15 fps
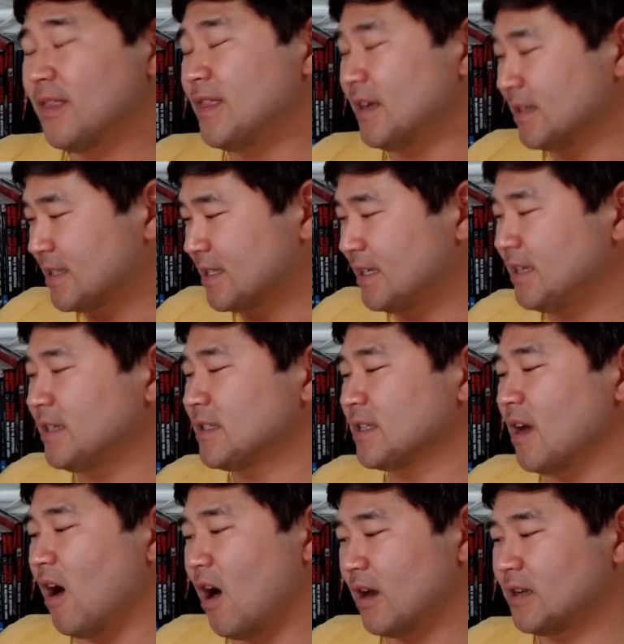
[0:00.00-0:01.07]
This is
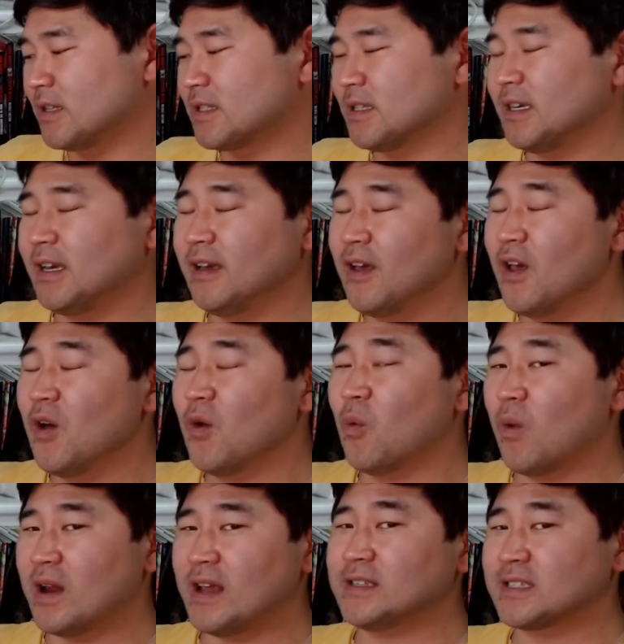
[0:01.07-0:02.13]
honestly,
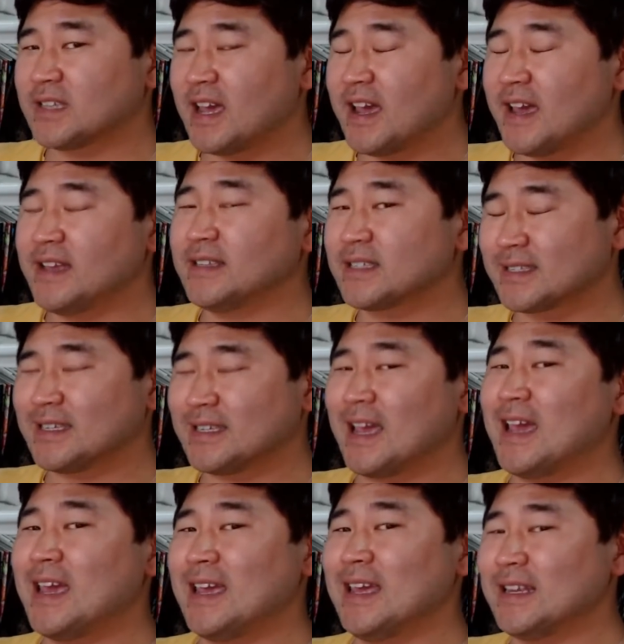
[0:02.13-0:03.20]
when I say
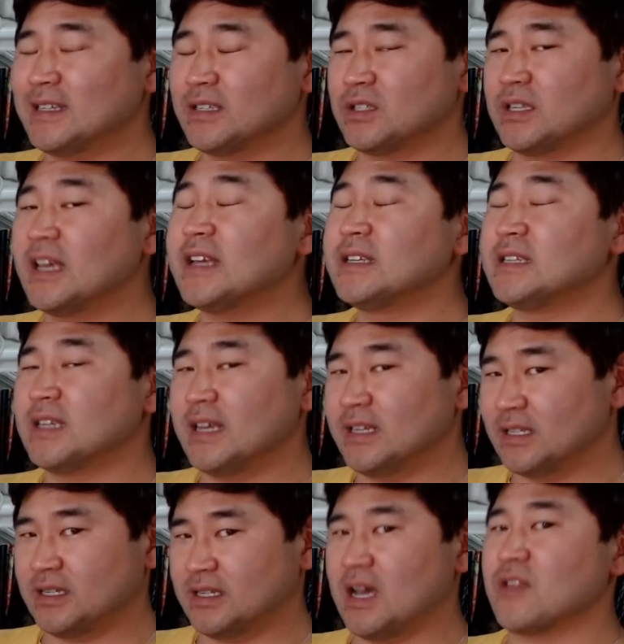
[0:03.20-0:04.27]
stay
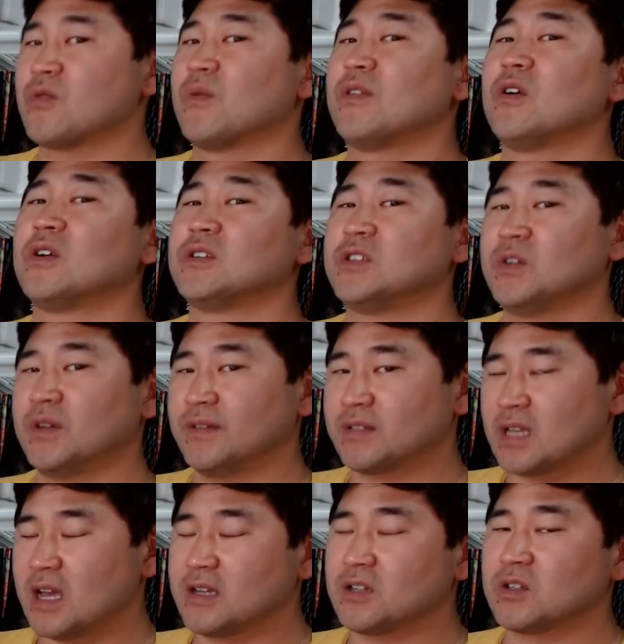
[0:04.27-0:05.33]
in touch with your intuitive
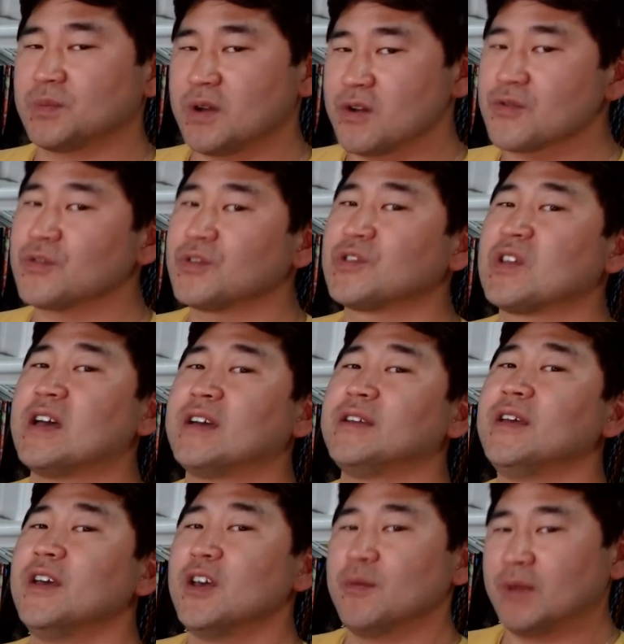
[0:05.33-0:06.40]
side, your spiritual side,
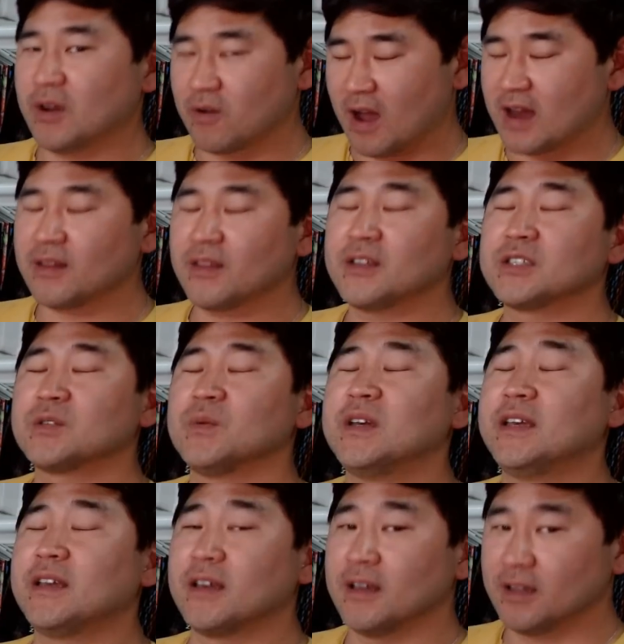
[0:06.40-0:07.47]
be grounded this
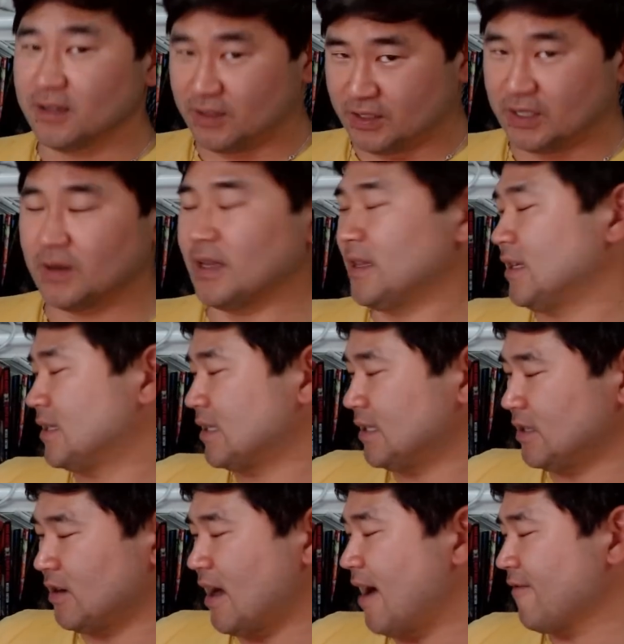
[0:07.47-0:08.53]
week, do it. This
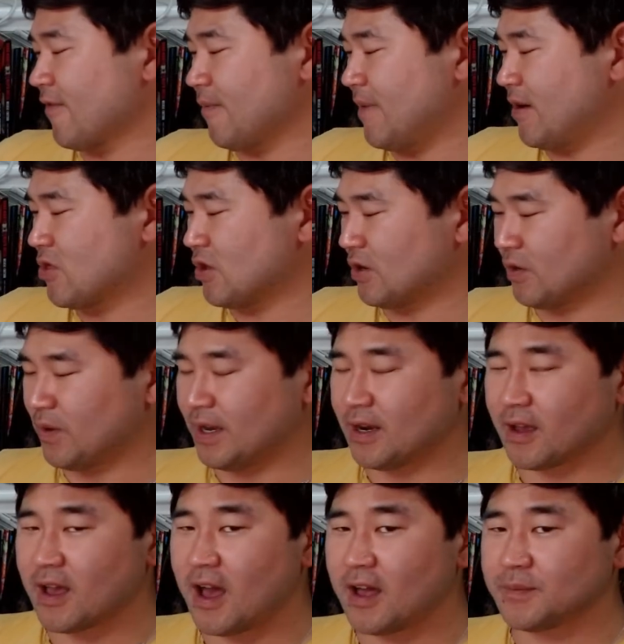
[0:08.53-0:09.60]
is your affirmation, Queen
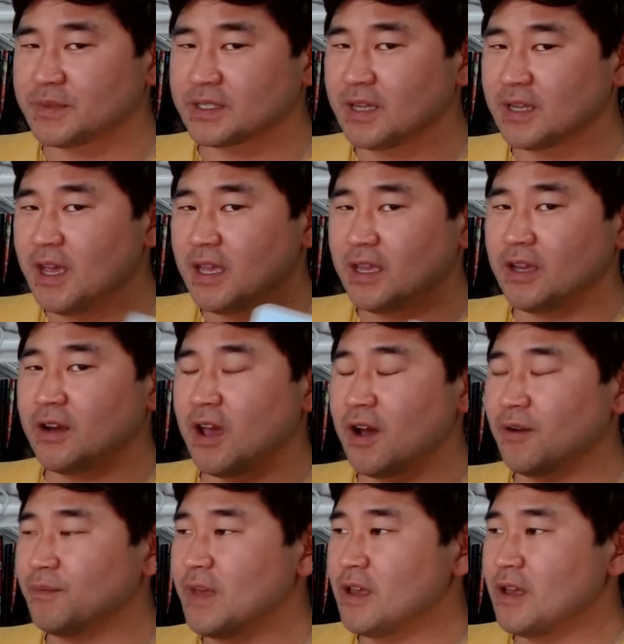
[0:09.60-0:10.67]
of Cups. You
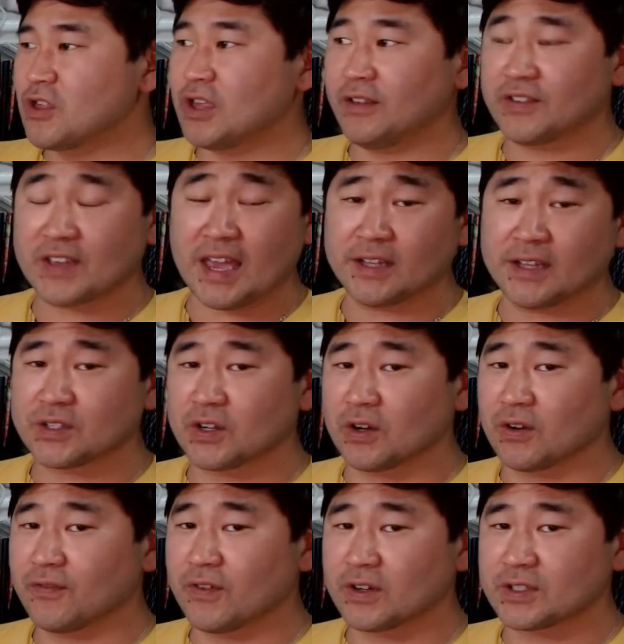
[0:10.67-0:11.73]
know, she's
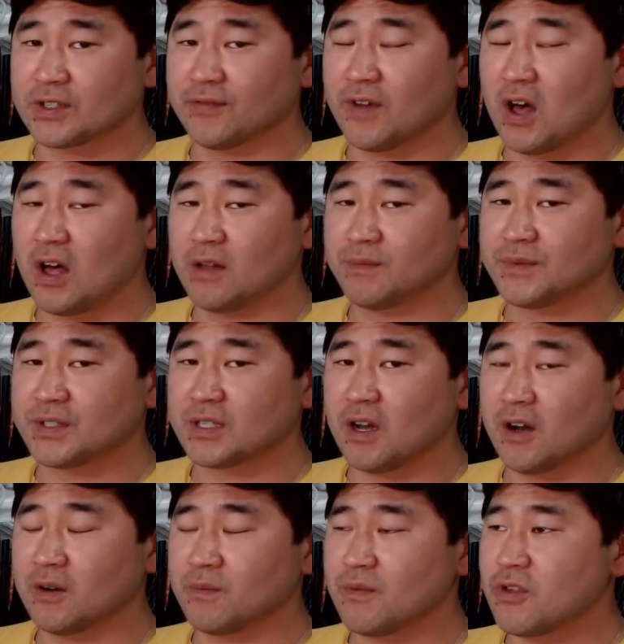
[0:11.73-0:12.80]
Cancer, first of all.
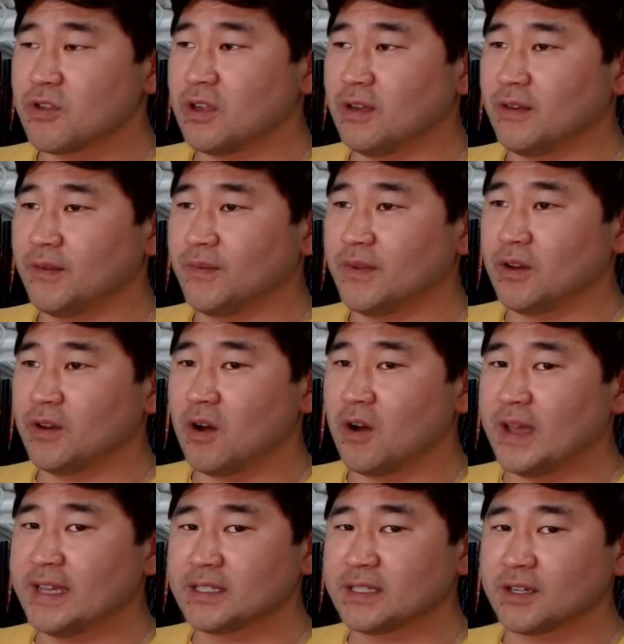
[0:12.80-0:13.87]
So she, you know,
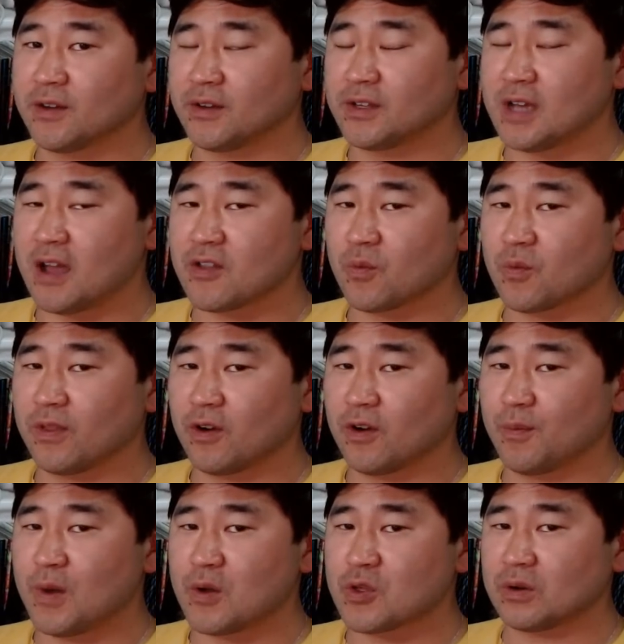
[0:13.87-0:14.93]
is in touch with her
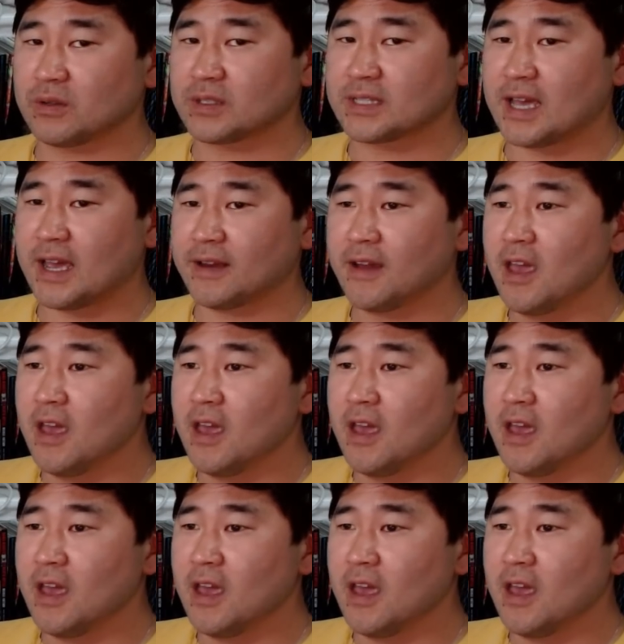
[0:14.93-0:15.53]
emotional side.